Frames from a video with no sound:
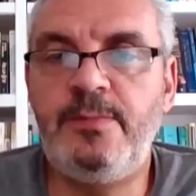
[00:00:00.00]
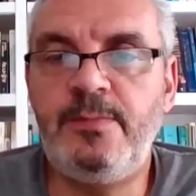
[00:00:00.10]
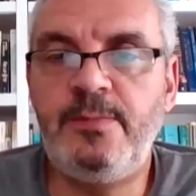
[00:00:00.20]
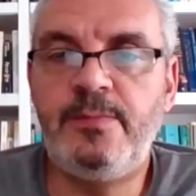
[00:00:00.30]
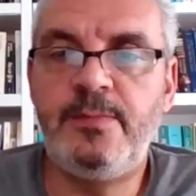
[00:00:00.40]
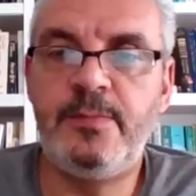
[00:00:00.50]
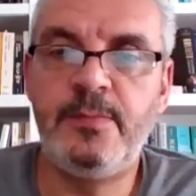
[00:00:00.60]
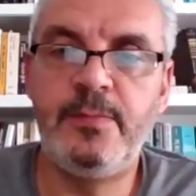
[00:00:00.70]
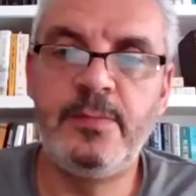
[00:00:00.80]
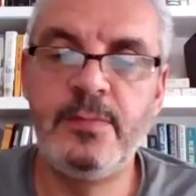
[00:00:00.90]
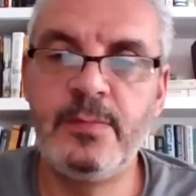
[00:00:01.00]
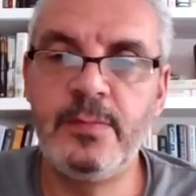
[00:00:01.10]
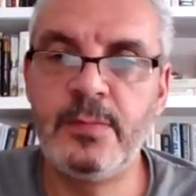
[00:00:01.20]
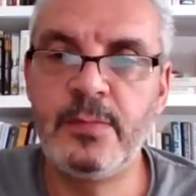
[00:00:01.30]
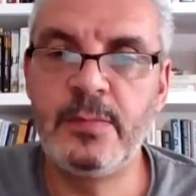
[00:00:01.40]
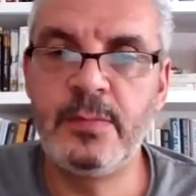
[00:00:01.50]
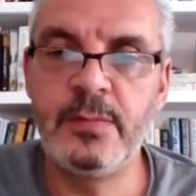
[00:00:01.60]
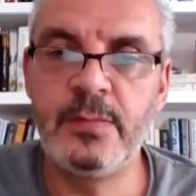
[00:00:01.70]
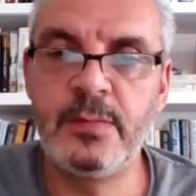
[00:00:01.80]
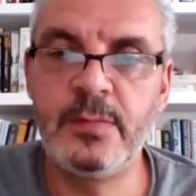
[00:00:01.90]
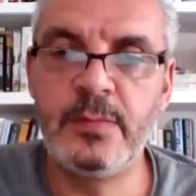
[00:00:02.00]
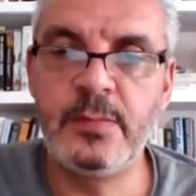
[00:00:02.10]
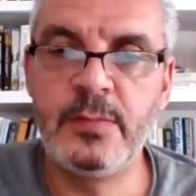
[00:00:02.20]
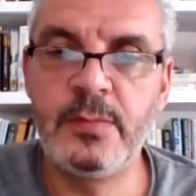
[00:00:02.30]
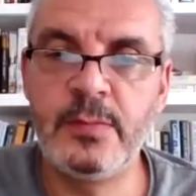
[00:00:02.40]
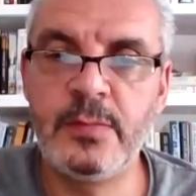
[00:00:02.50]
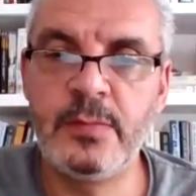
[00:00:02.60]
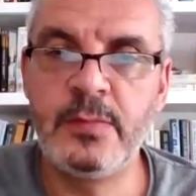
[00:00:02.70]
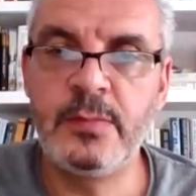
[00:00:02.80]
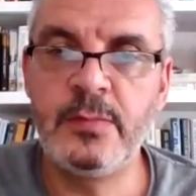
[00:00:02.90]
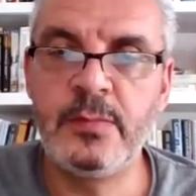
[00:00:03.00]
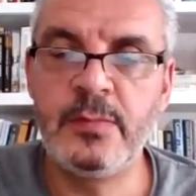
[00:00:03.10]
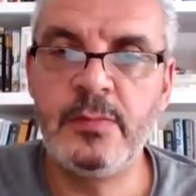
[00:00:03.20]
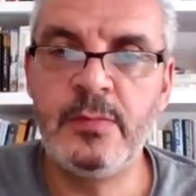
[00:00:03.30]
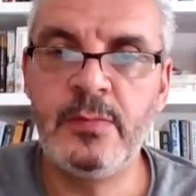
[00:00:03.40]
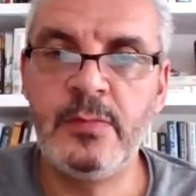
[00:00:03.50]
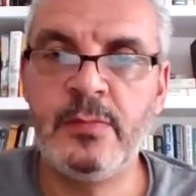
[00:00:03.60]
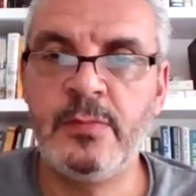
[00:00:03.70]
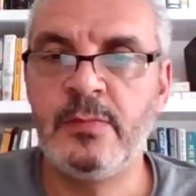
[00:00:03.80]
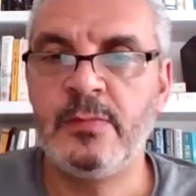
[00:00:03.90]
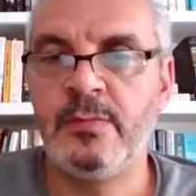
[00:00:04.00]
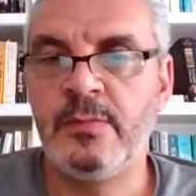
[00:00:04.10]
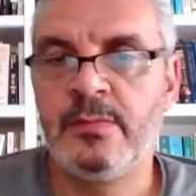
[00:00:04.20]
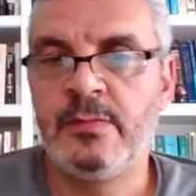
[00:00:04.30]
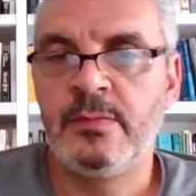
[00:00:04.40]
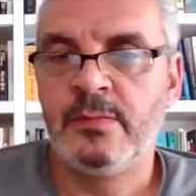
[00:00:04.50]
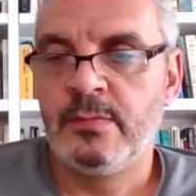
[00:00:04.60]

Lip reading: This person isn't speaking.